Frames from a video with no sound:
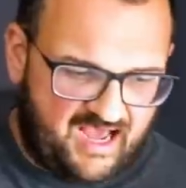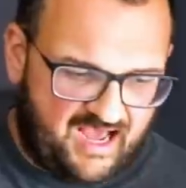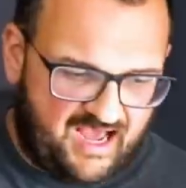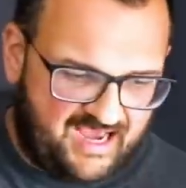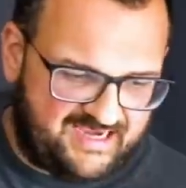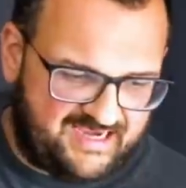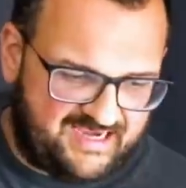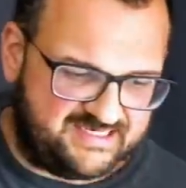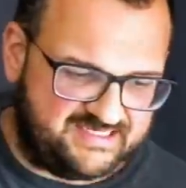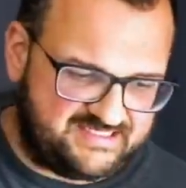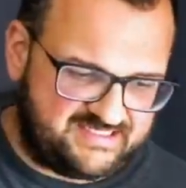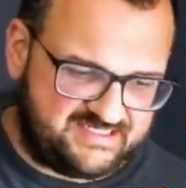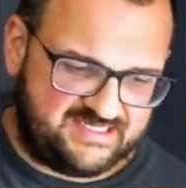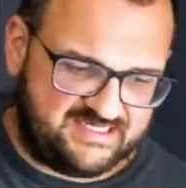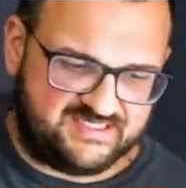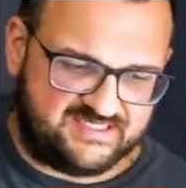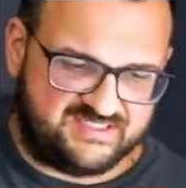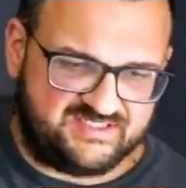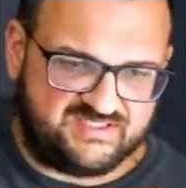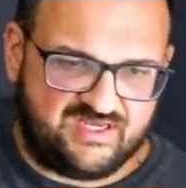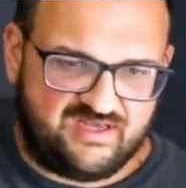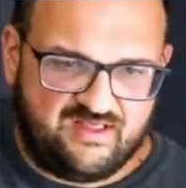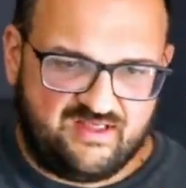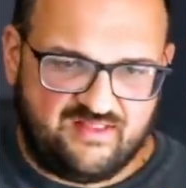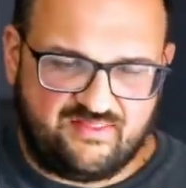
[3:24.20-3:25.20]

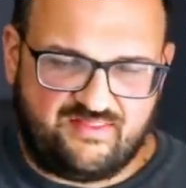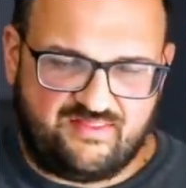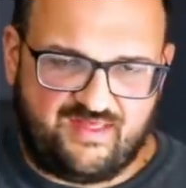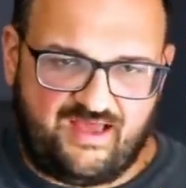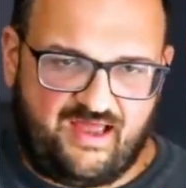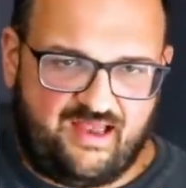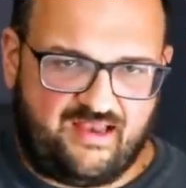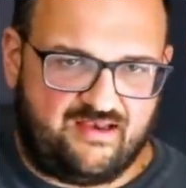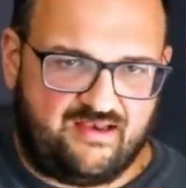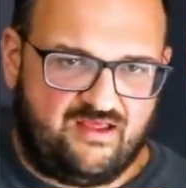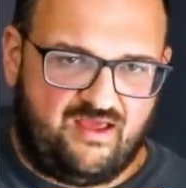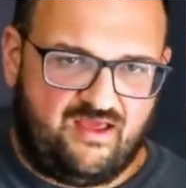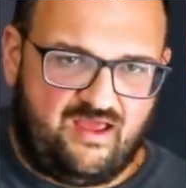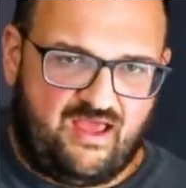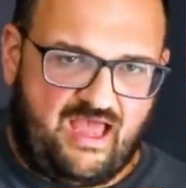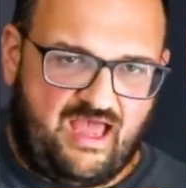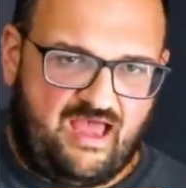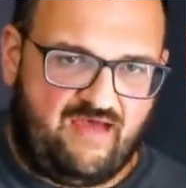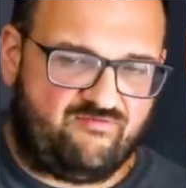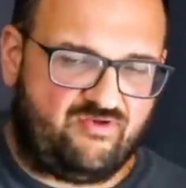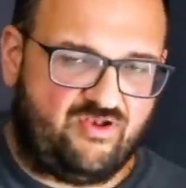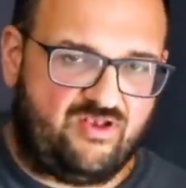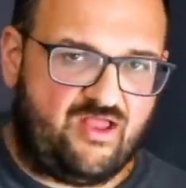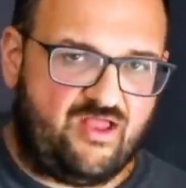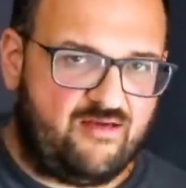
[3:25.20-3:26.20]
ideas that
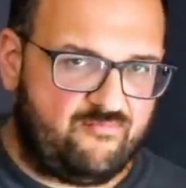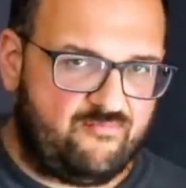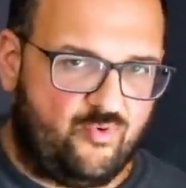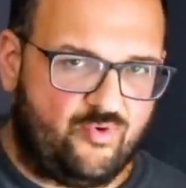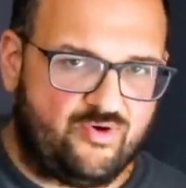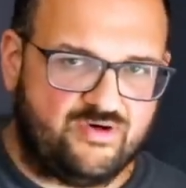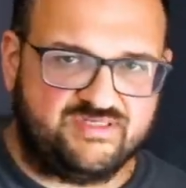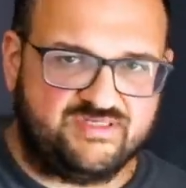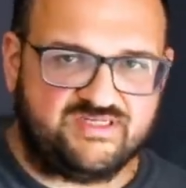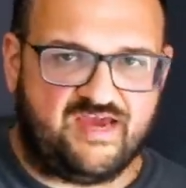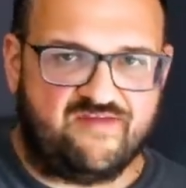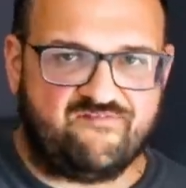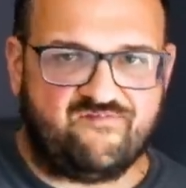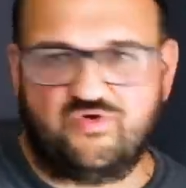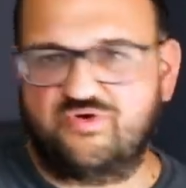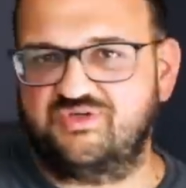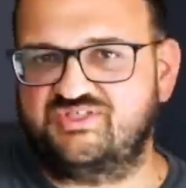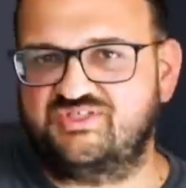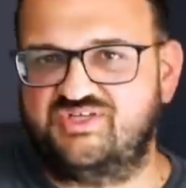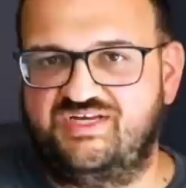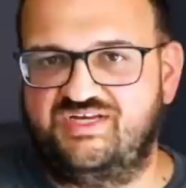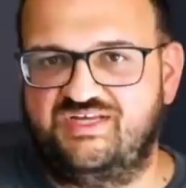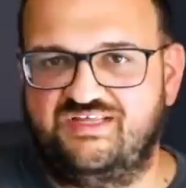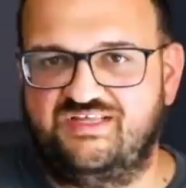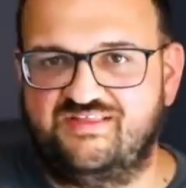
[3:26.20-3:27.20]
have a lot more
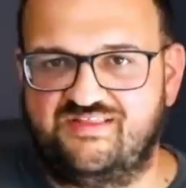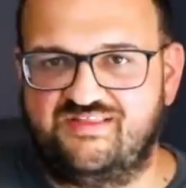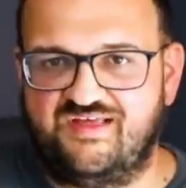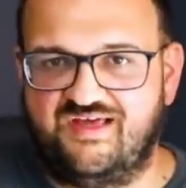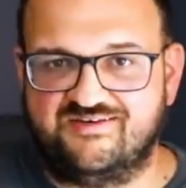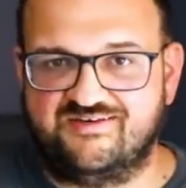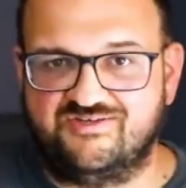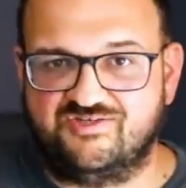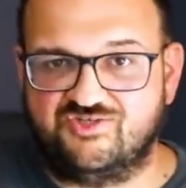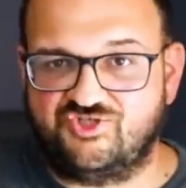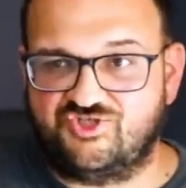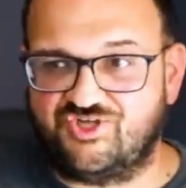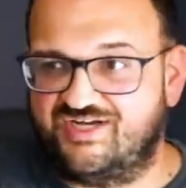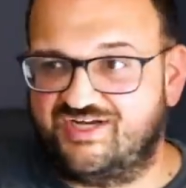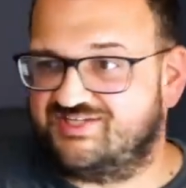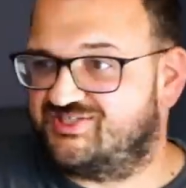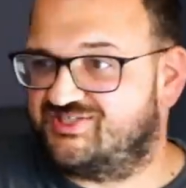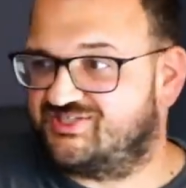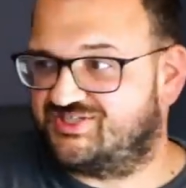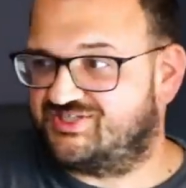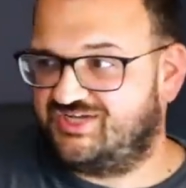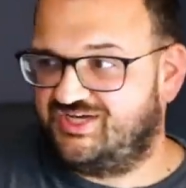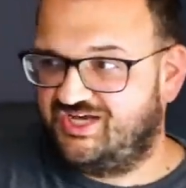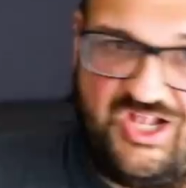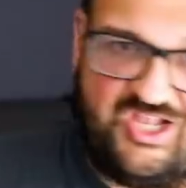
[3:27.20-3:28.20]
diversity than
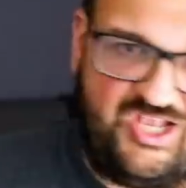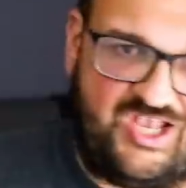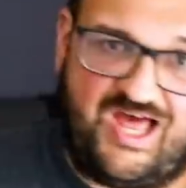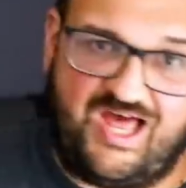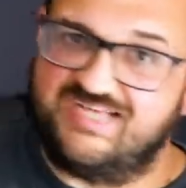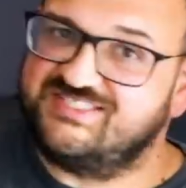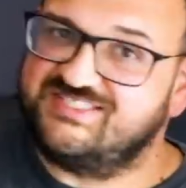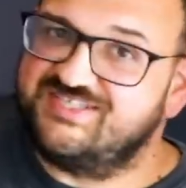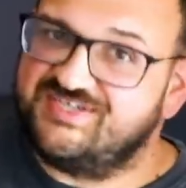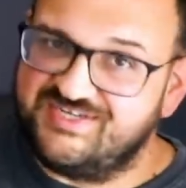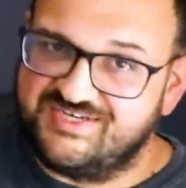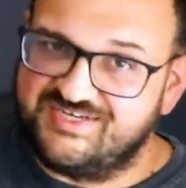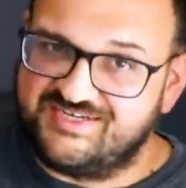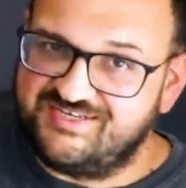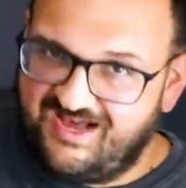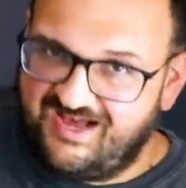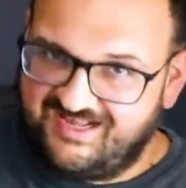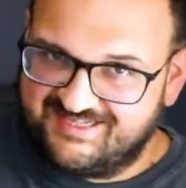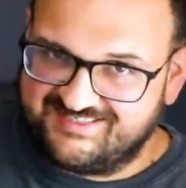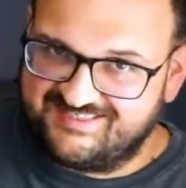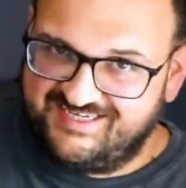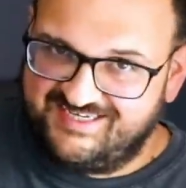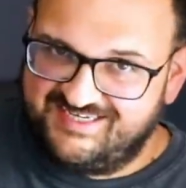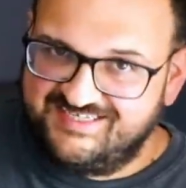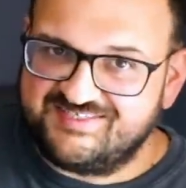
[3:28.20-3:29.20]
just closeted
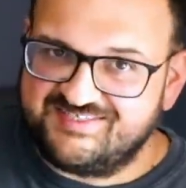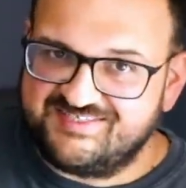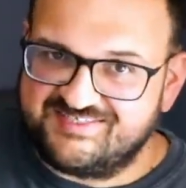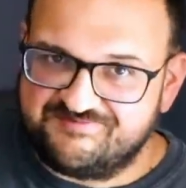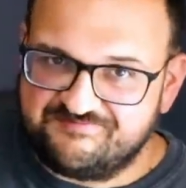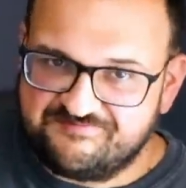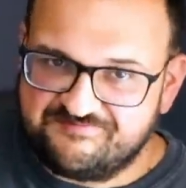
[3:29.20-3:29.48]
Nazis.